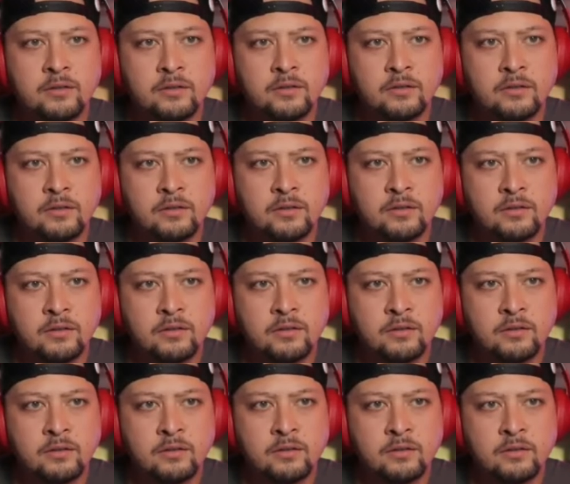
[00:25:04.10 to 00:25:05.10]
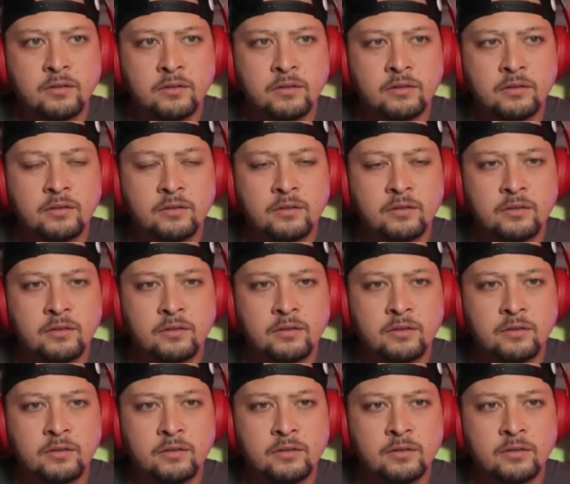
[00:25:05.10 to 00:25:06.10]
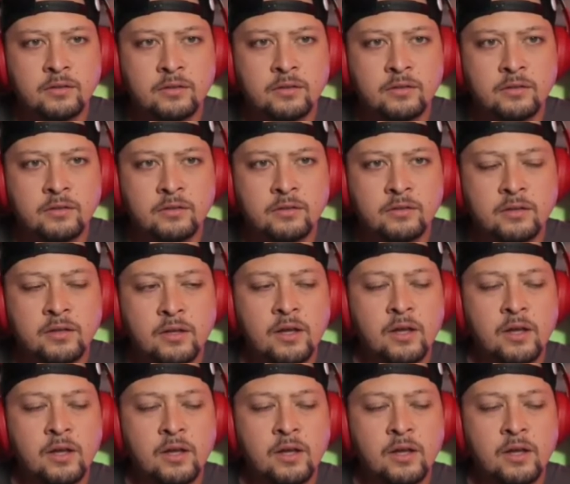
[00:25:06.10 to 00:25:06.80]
The person shown says nothing.